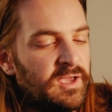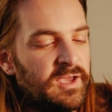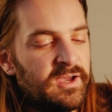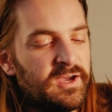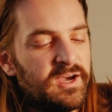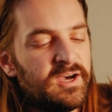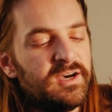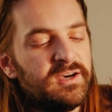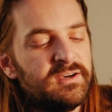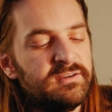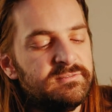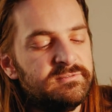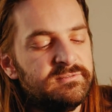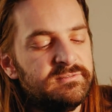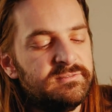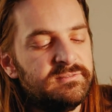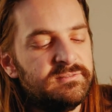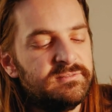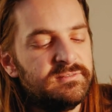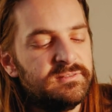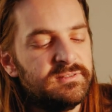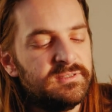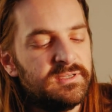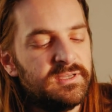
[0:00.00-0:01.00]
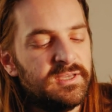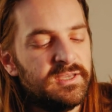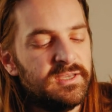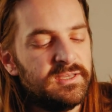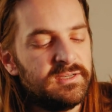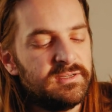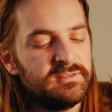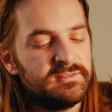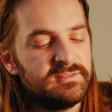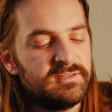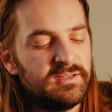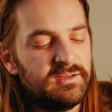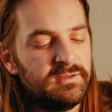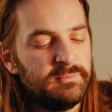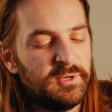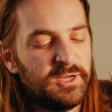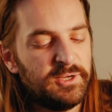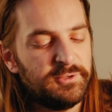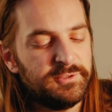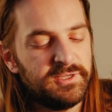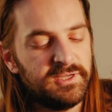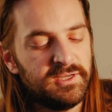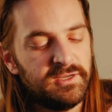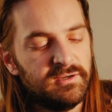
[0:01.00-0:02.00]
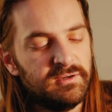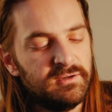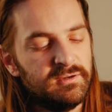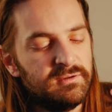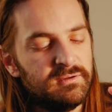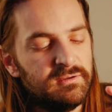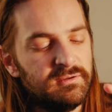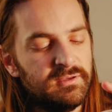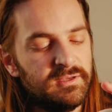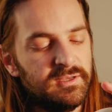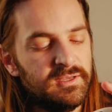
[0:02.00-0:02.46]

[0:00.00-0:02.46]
have an antenna mount here,